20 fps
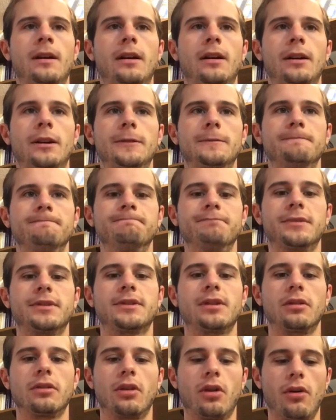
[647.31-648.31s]
Um,
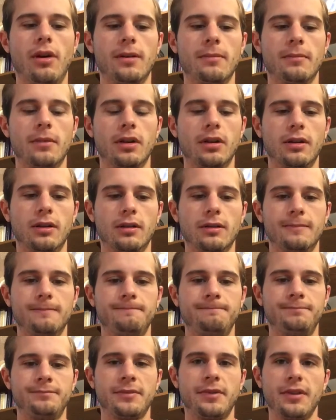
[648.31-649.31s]
so going,
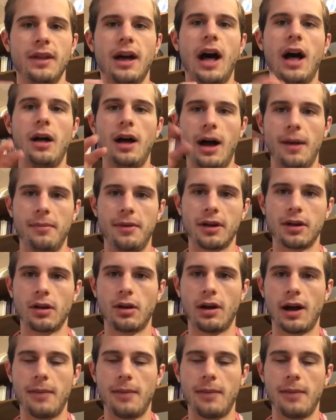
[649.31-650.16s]
i I'm gonna go.